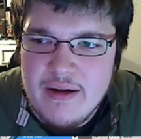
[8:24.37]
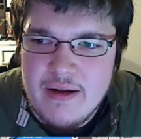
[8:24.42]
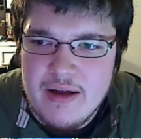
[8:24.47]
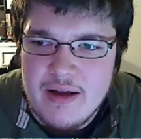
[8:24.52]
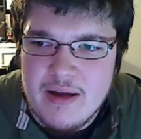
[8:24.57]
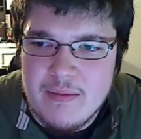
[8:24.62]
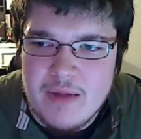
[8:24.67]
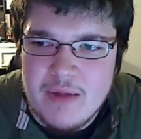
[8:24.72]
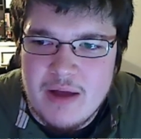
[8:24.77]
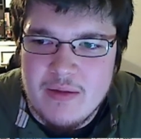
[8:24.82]

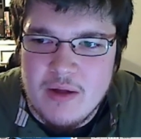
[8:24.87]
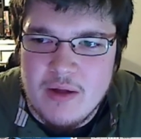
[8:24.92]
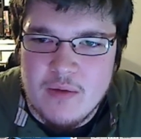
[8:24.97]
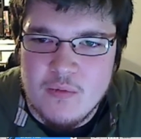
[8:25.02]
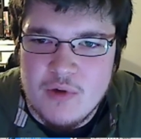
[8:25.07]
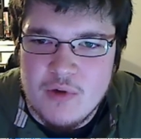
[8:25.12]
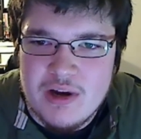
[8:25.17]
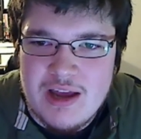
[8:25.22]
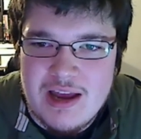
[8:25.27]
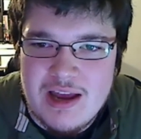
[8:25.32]
I'm
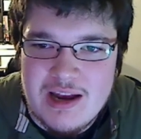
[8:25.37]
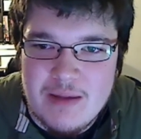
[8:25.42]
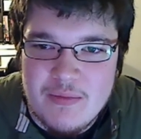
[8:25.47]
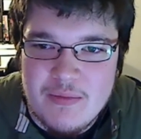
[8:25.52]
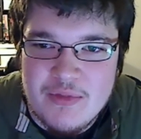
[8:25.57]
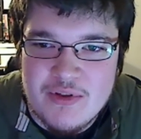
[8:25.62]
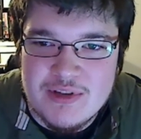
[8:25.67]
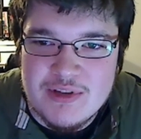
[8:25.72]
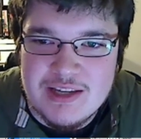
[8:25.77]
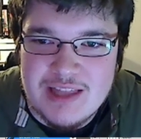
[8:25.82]
on one
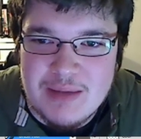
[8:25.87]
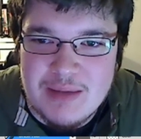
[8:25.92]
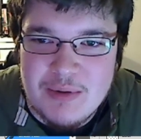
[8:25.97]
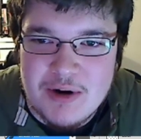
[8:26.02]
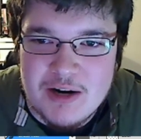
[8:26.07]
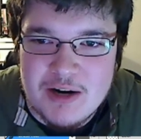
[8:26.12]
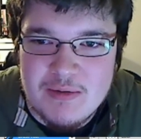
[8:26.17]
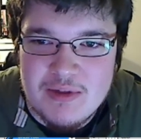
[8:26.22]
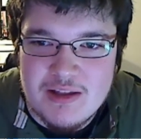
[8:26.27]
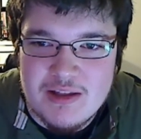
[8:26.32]
hand, there's like that
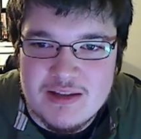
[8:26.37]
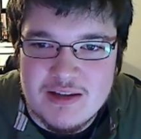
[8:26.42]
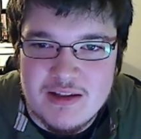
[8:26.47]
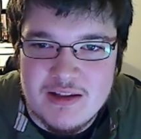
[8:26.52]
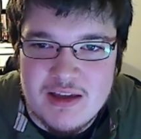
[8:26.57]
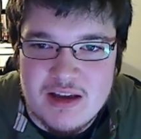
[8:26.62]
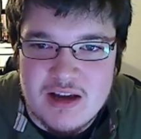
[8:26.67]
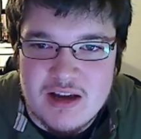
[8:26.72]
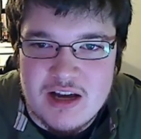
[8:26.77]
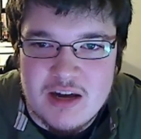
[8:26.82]
part of me that's all
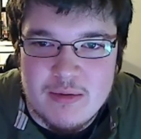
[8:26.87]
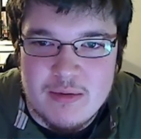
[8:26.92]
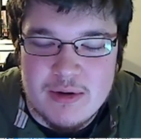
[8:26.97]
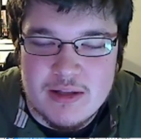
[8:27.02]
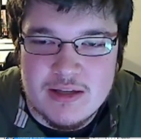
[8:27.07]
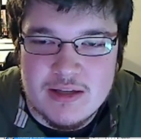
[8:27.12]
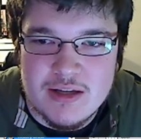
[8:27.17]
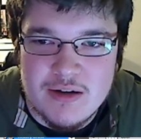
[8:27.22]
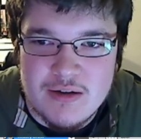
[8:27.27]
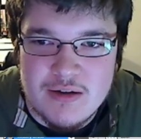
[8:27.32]
like, oh, but
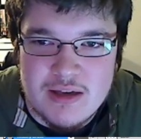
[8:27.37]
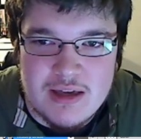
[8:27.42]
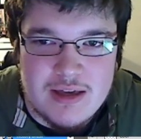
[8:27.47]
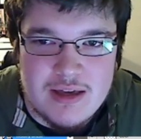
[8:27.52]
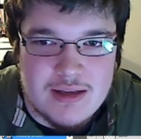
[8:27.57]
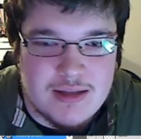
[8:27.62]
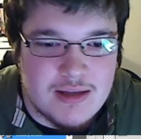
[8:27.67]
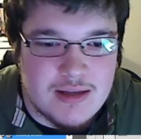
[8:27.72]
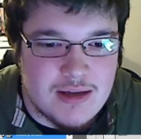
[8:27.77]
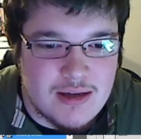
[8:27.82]
it's so
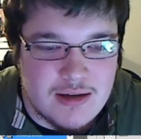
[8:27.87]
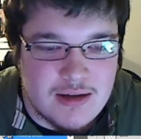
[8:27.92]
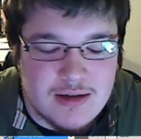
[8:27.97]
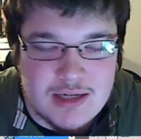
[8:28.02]
easy.